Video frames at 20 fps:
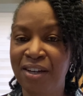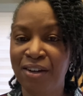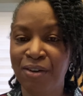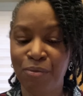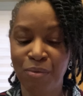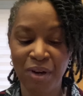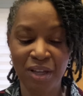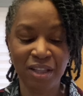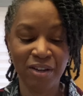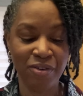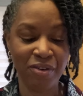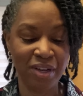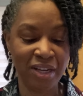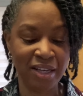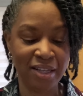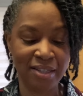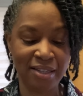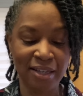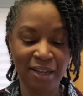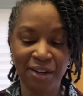whether
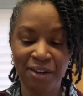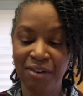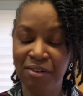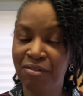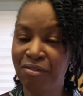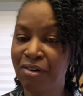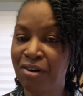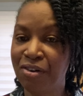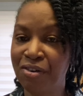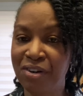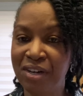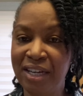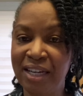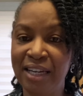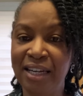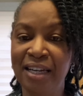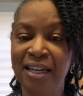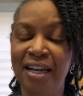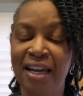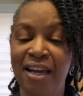it's
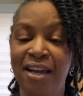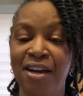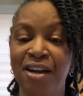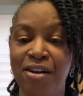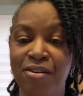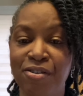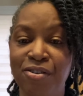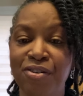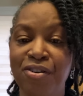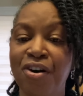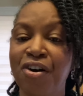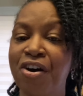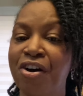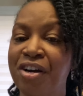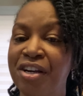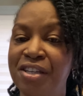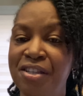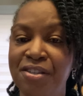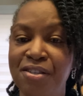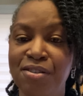growing
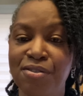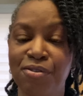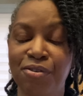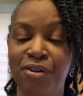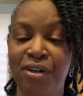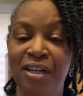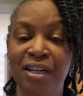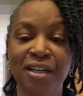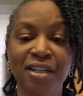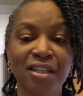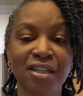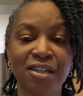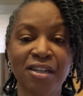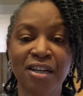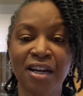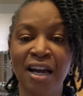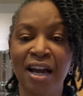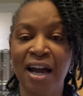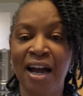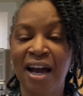AeroGardens or other
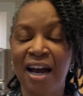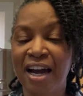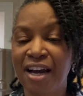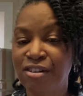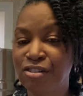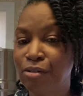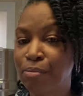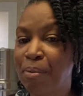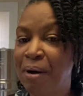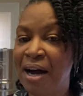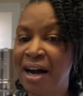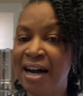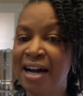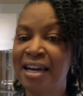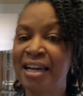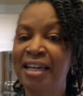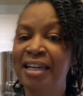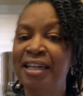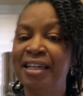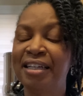
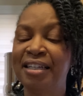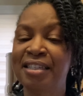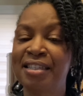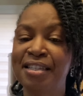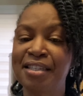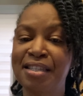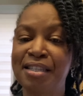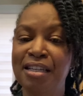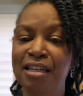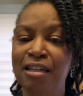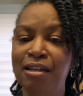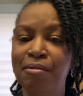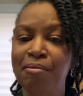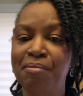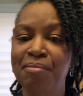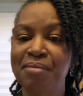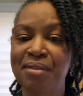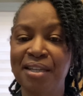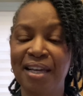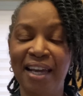hydroponic
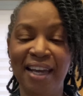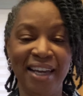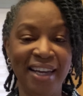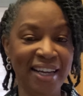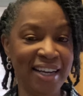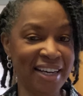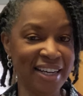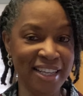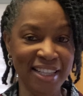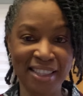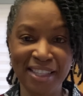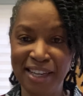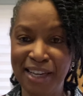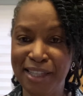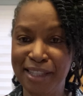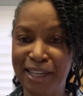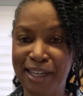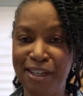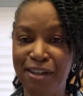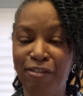systems, anything
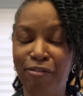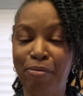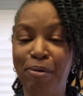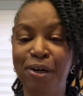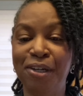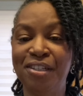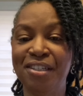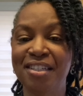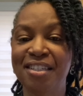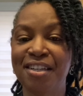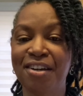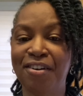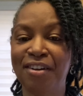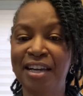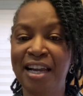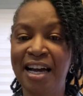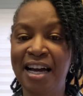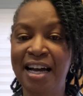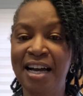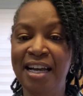that you've purchased
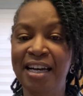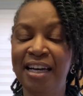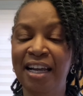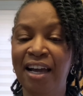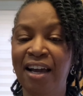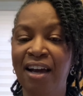online,